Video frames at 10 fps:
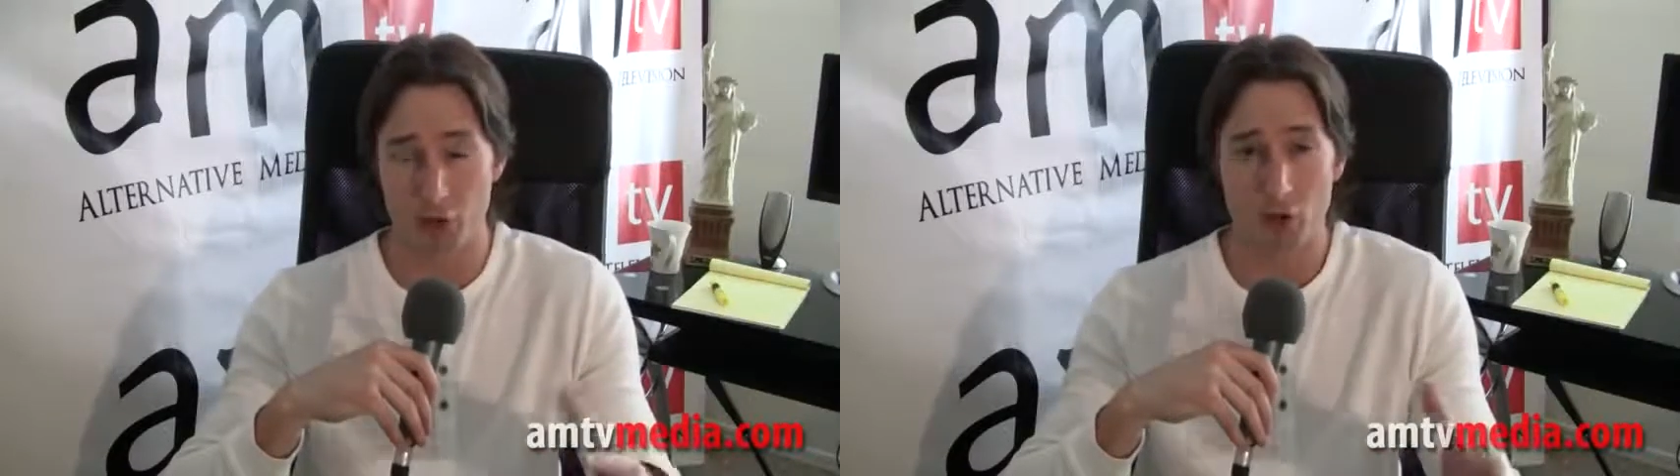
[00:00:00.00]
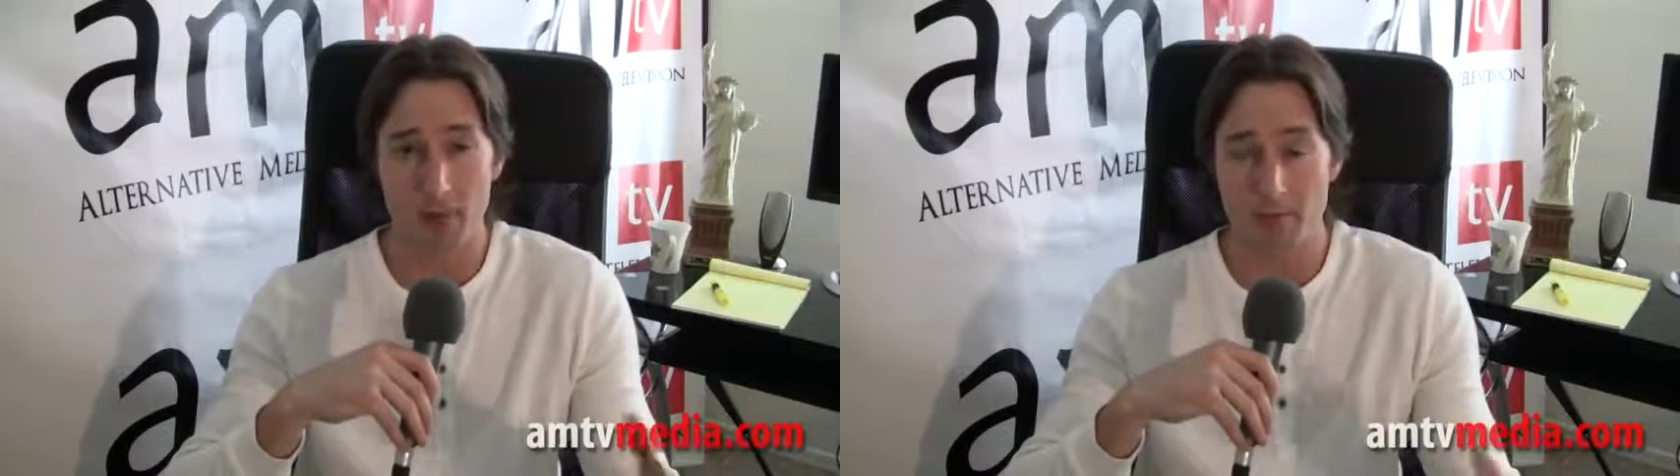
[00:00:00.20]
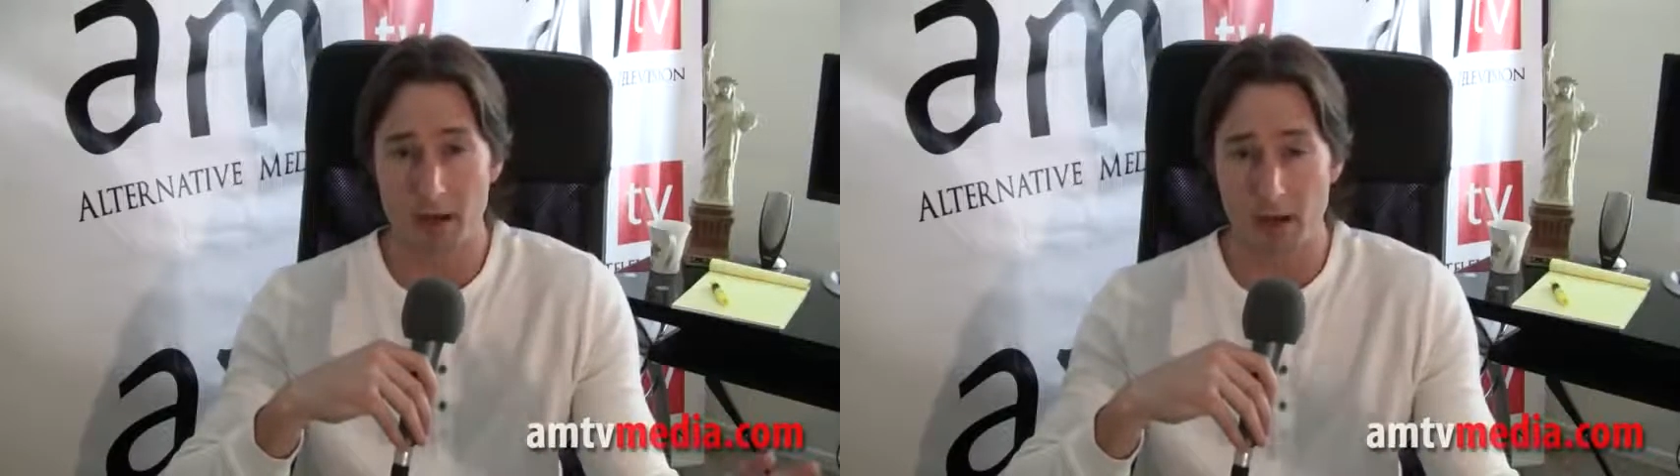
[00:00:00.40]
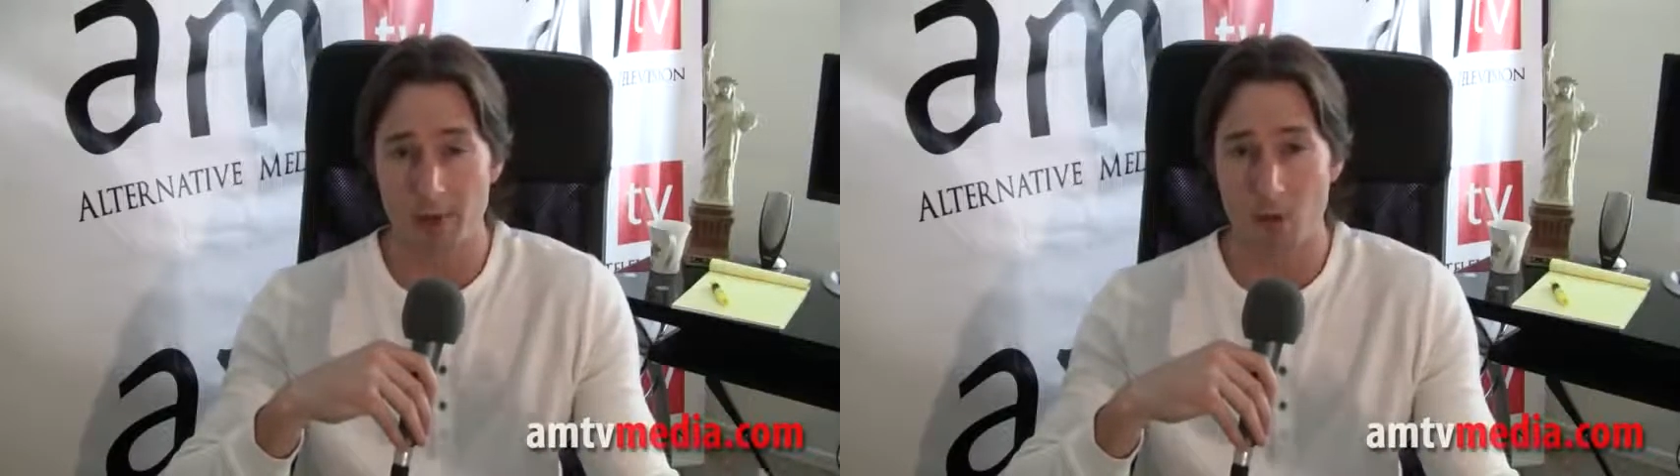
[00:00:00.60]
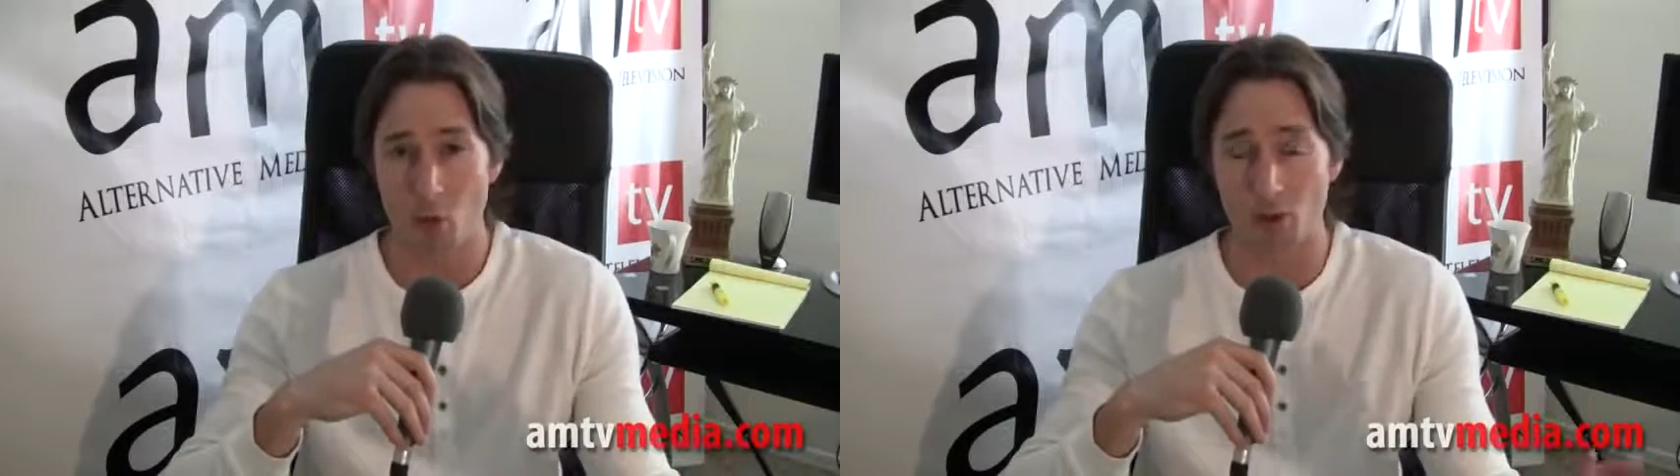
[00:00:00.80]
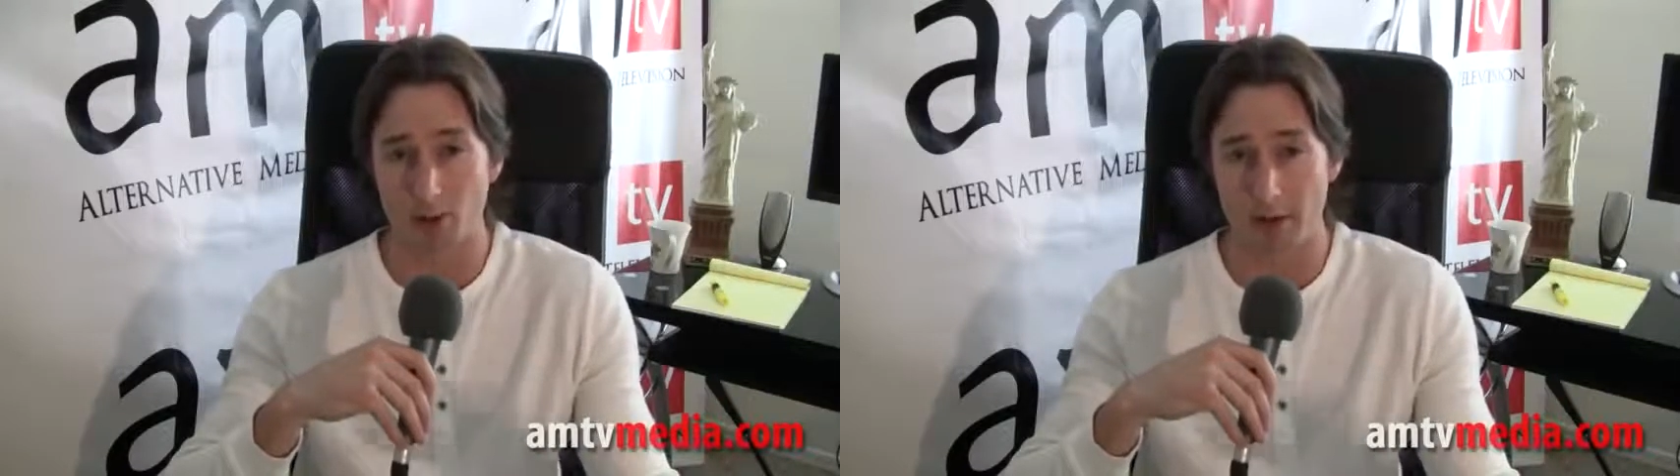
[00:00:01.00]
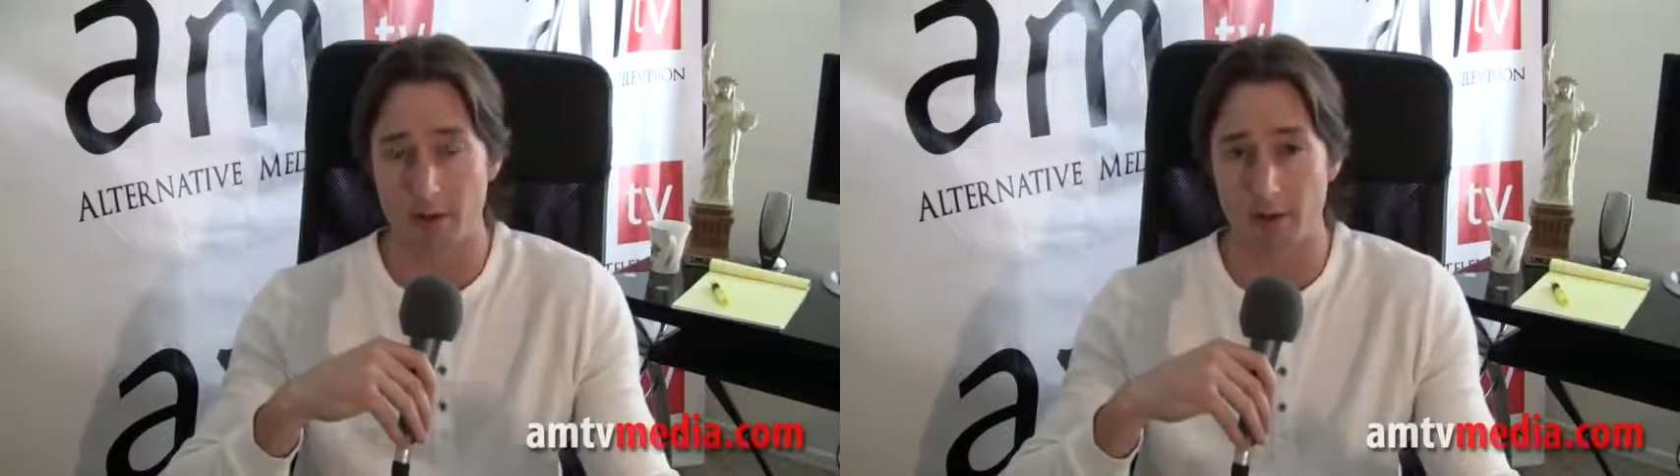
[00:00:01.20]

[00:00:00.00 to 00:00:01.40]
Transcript: should be becoming more clear